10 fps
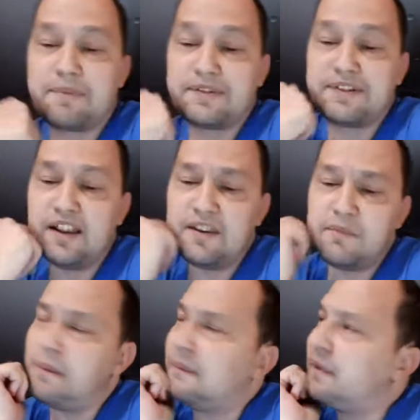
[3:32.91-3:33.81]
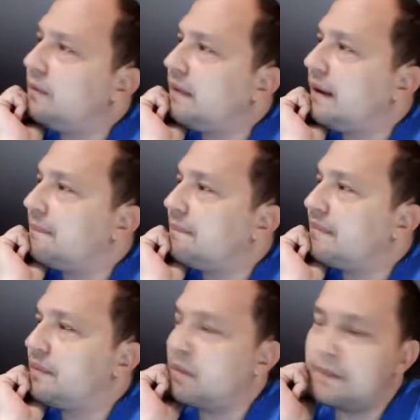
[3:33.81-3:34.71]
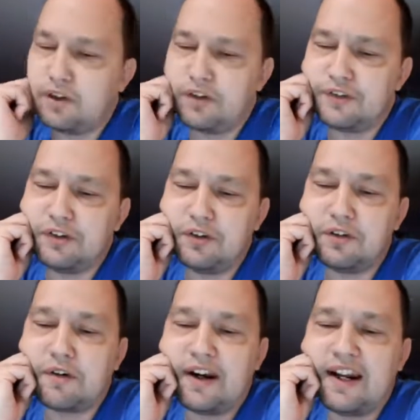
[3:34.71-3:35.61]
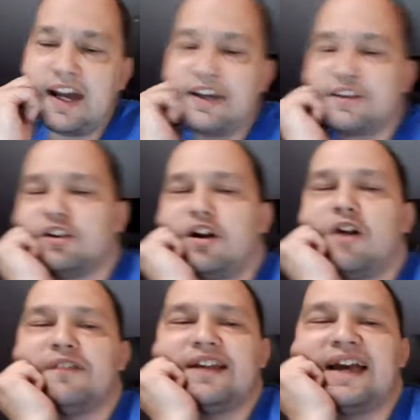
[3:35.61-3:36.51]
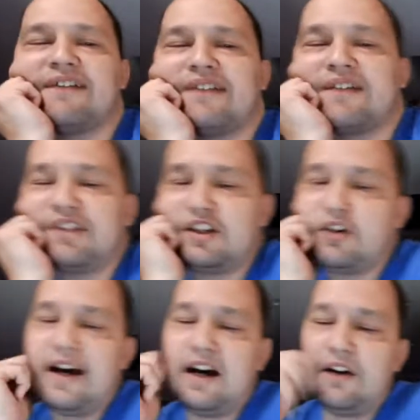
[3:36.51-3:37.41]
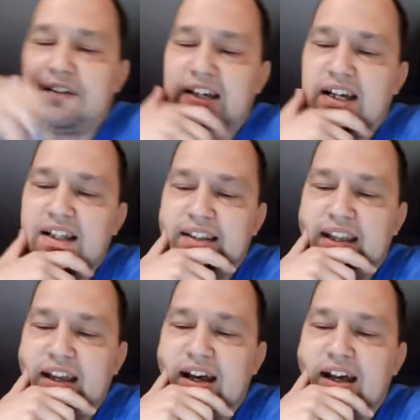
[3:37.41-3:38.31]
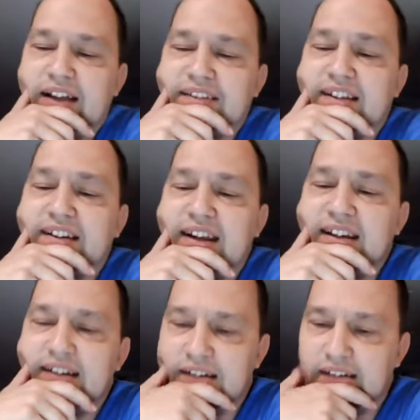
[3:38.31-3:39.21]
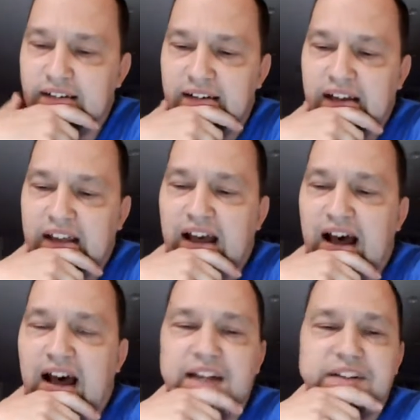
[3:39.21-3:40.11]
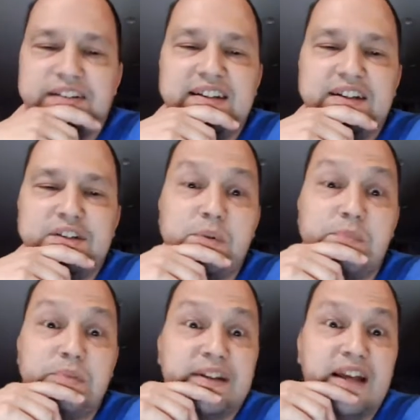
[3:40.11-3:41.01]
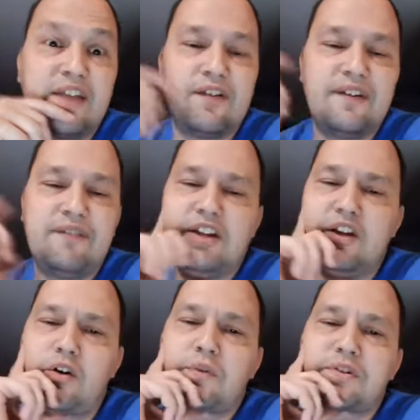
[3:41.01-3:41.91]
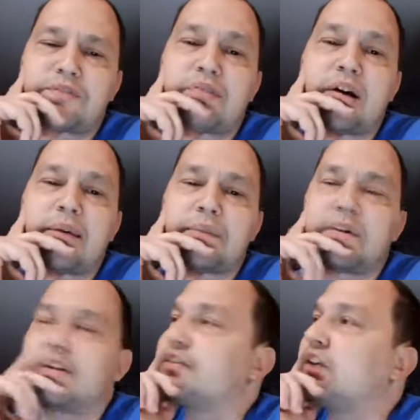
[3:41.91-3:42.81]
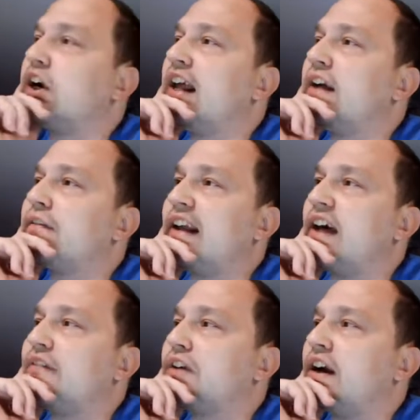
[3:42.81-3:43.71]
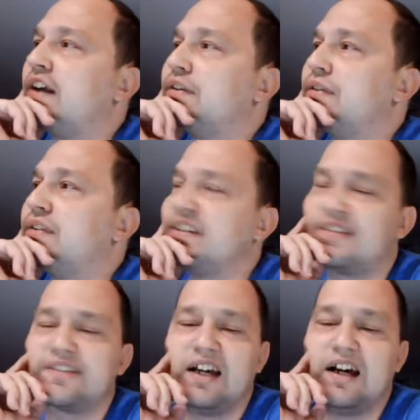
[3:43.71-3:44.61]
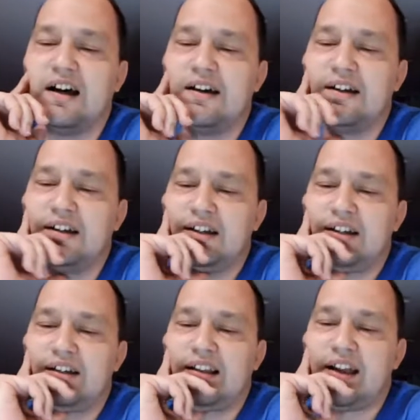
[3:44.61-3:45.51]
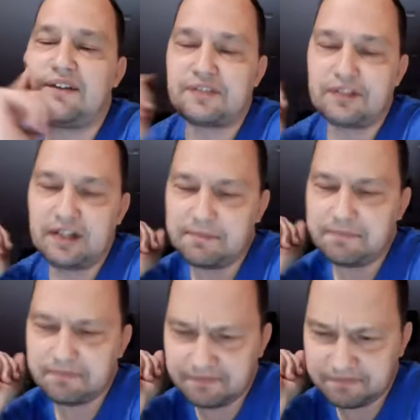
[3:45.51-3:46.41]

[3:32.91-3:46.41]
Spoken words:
Priscilla, the Mabunas are doing great. I should hopefully have that video out on Sunday. I just need to put together the video, which probably I'm going to start right after I do this live stream.